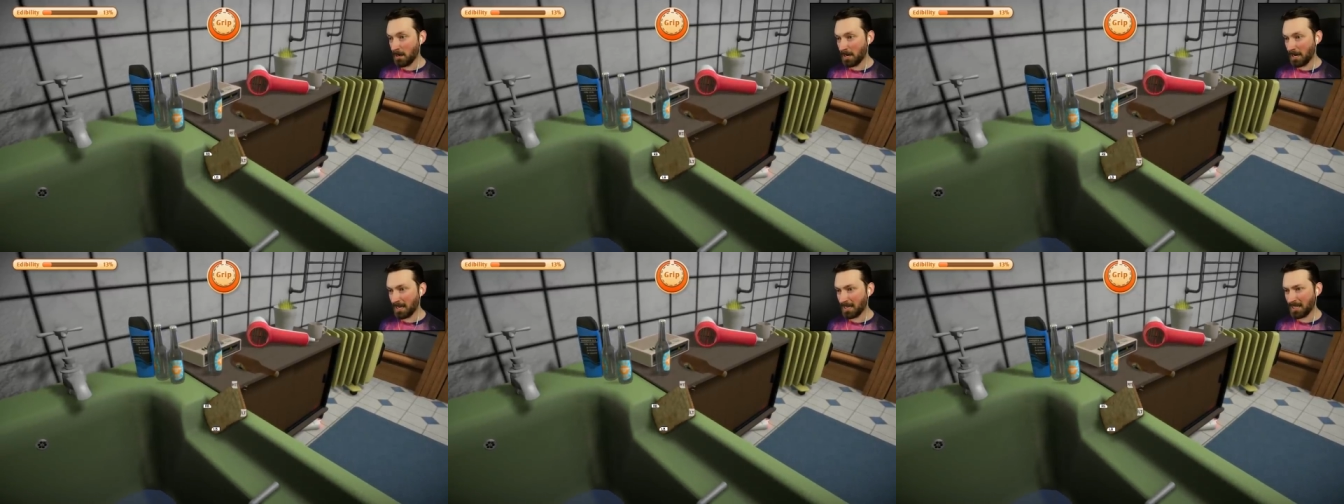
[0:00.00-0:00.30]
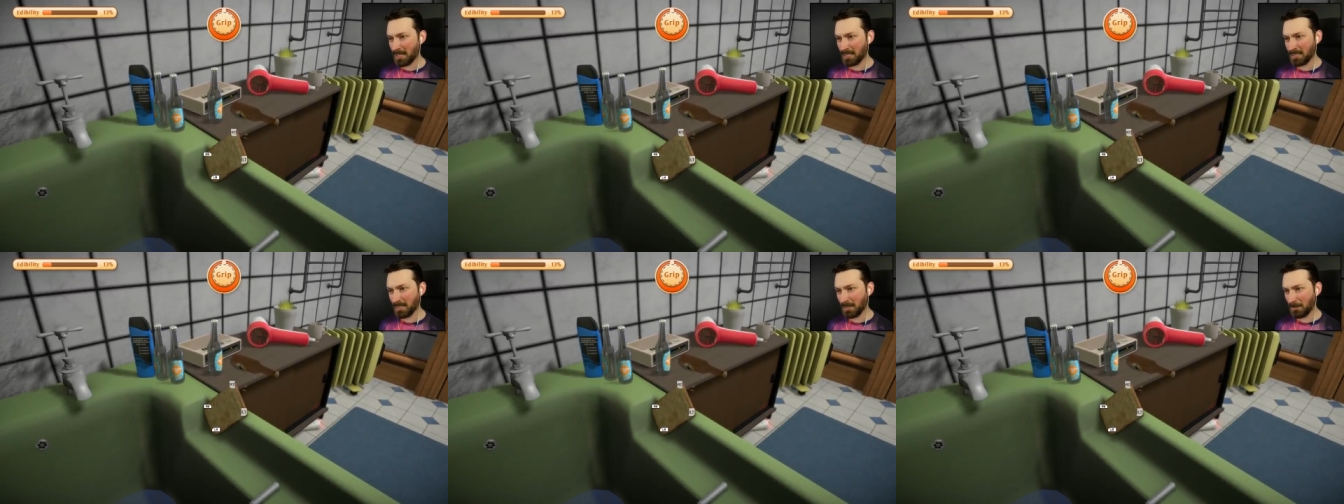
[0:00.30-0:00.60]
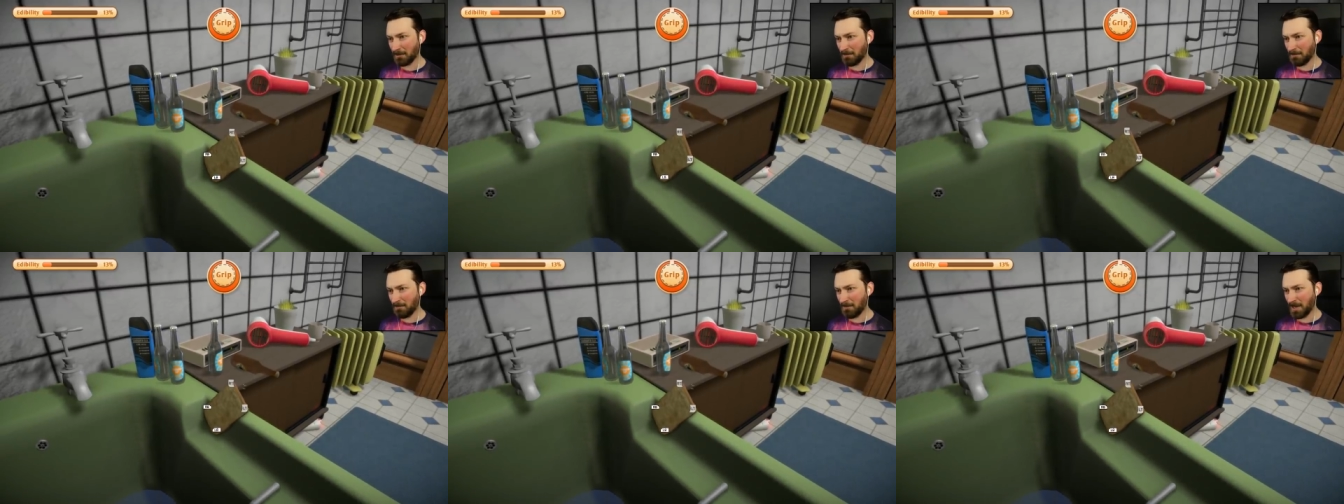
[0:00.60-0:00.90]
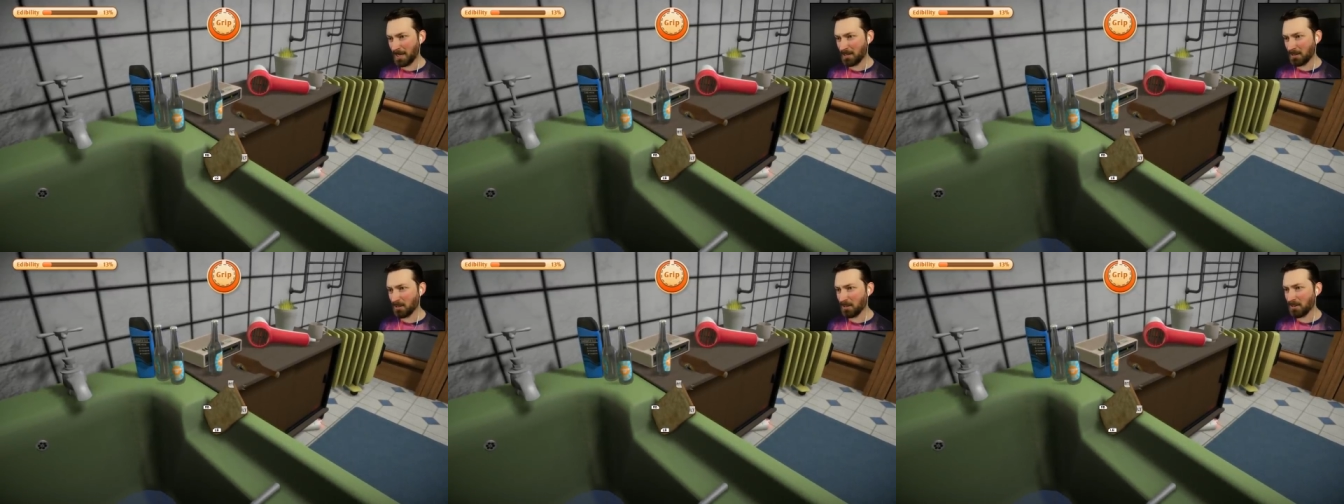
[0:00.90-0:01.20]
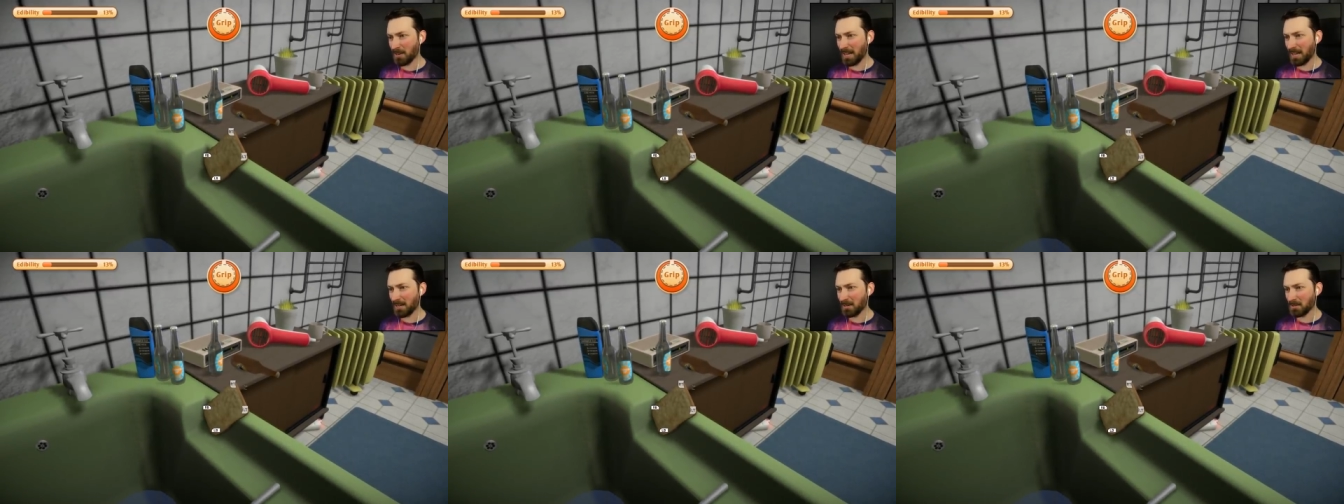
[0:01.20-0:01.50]
I got like
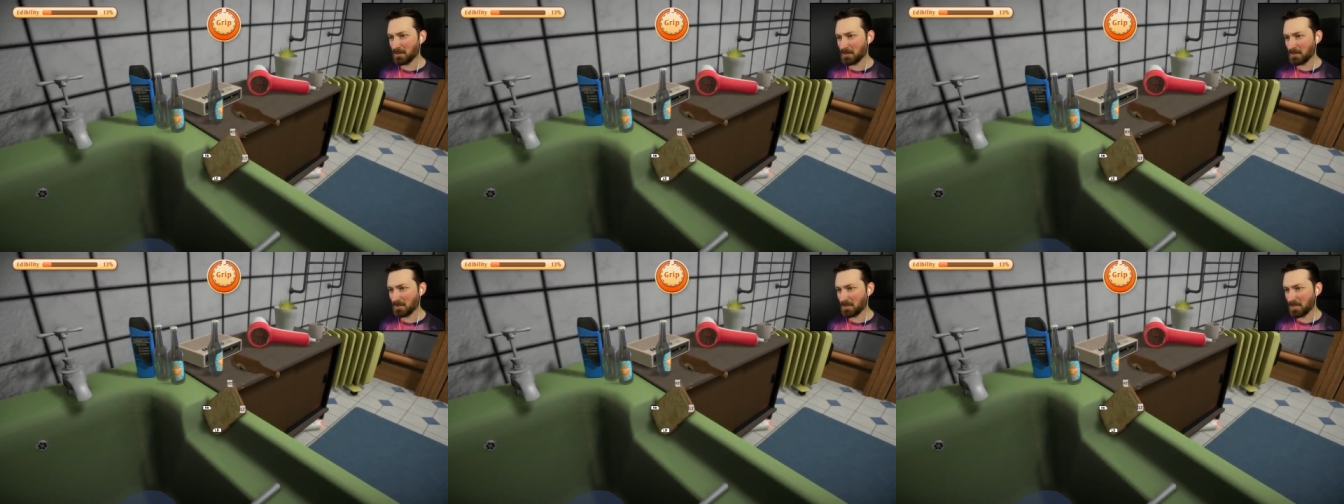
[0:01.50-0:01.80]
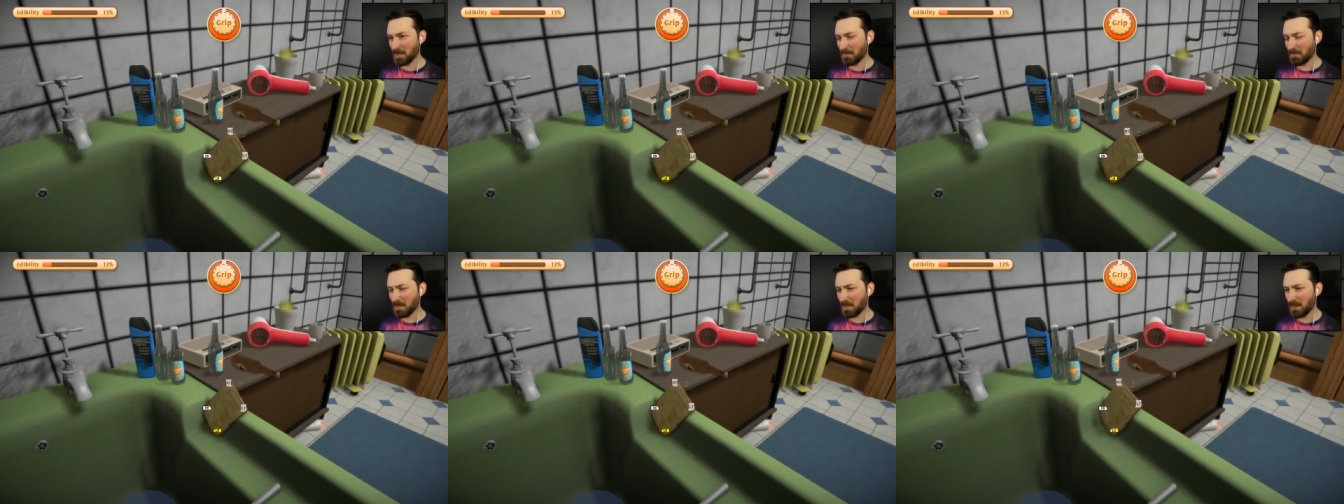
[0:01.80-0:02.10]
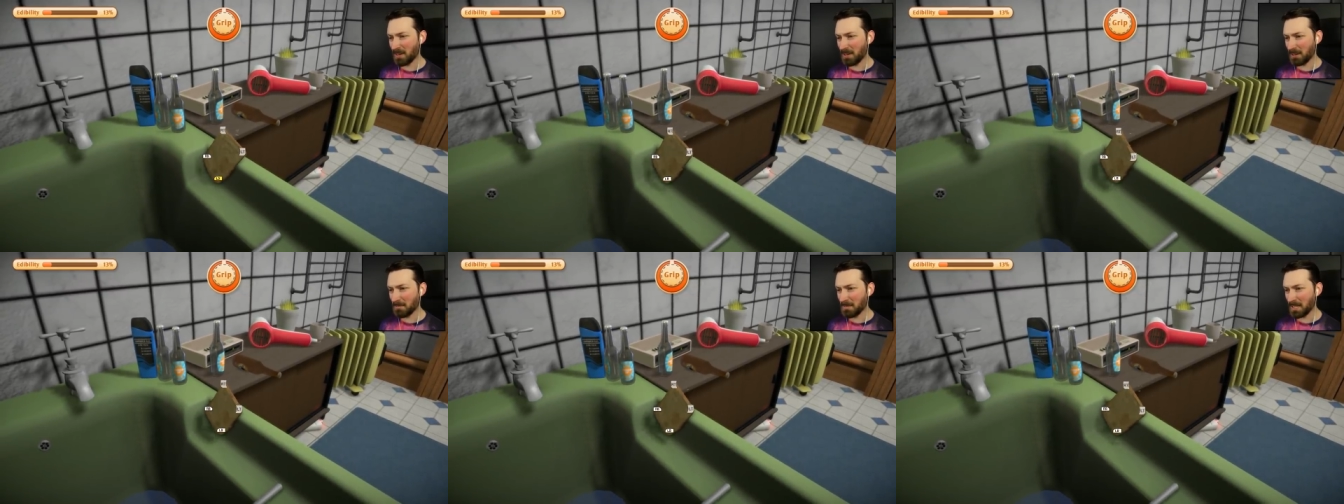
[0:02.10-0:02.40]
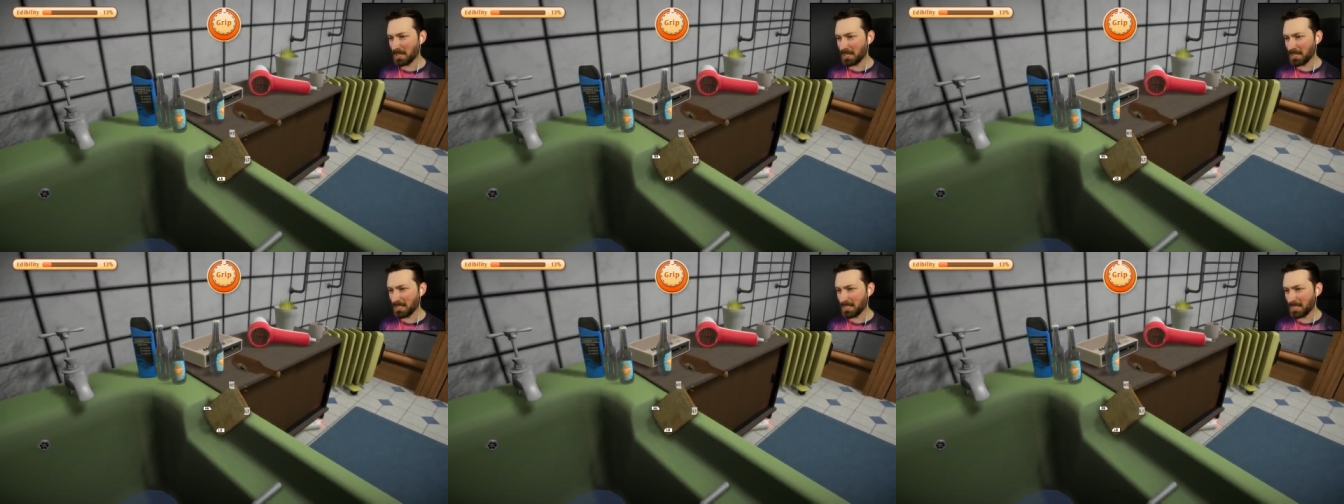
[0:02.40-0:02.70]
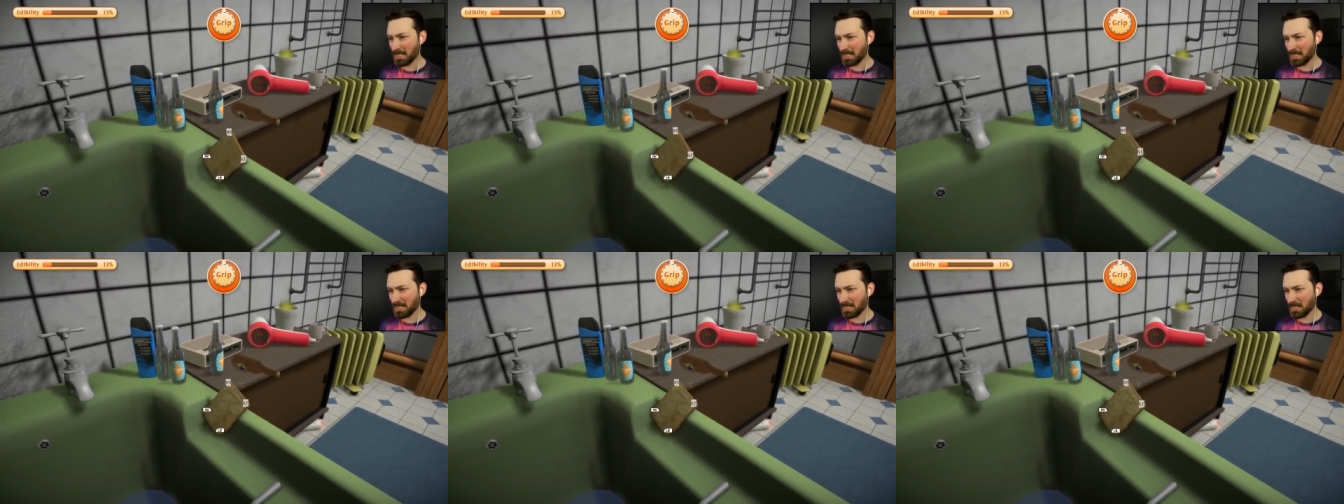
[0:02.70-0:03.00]
fingernails or something on me. That
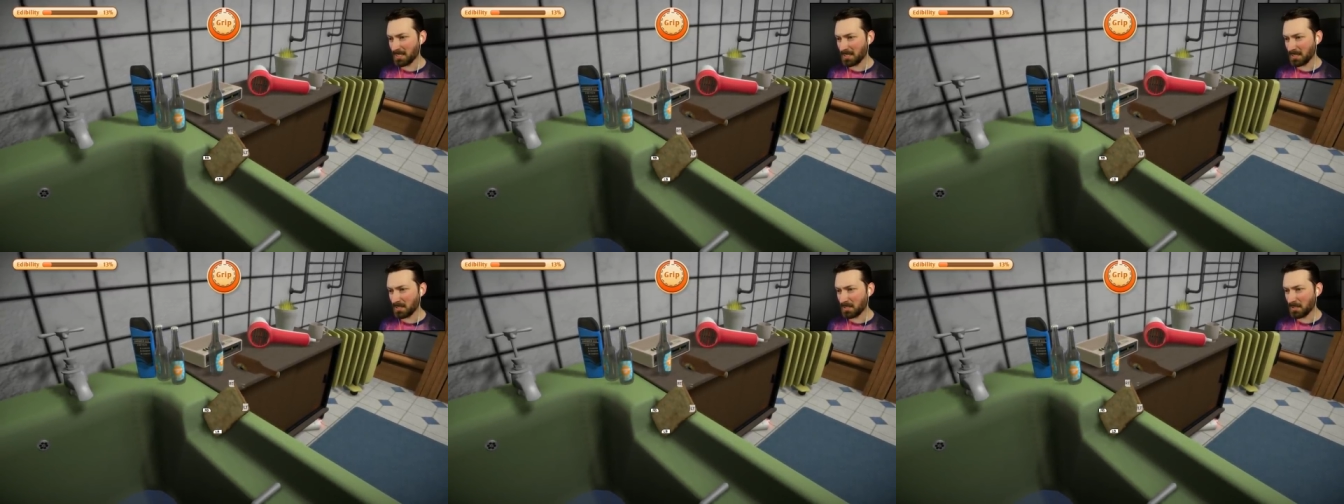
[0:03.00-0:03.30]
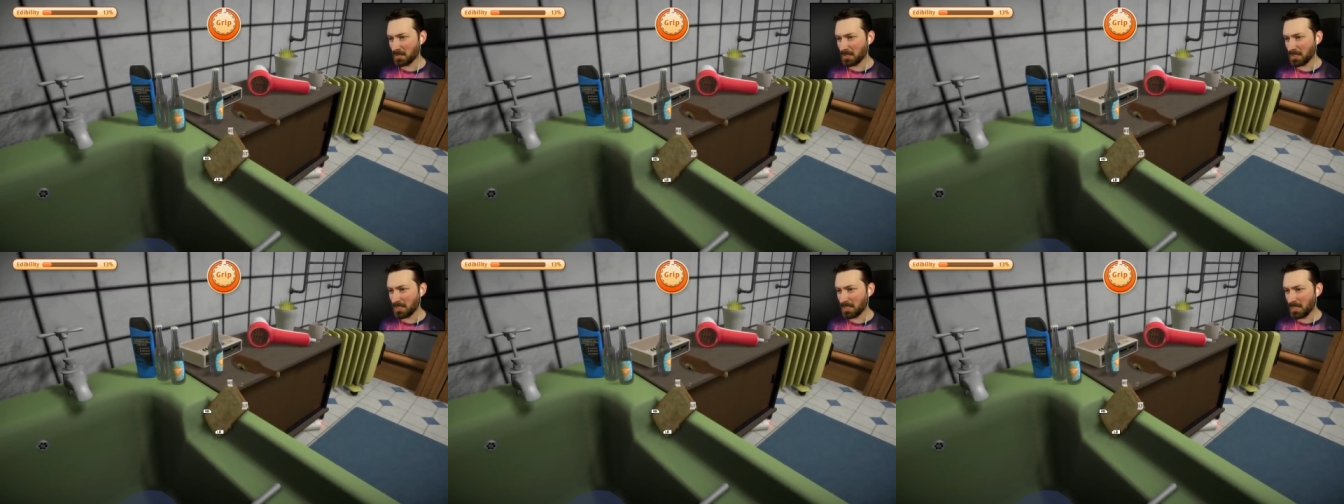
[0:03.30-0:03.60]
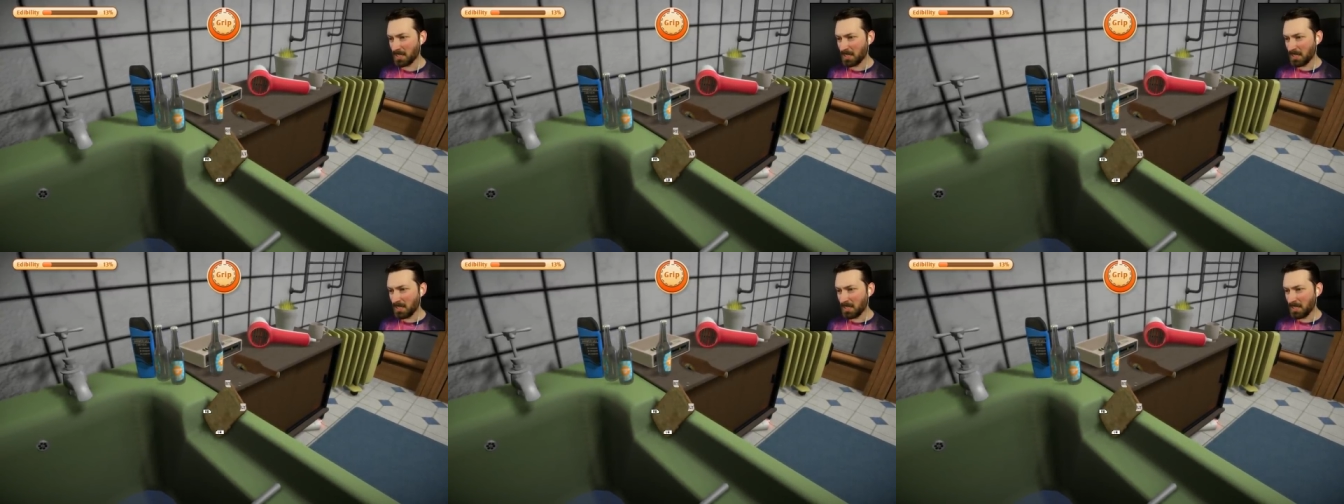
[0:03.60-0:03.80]
that's not good.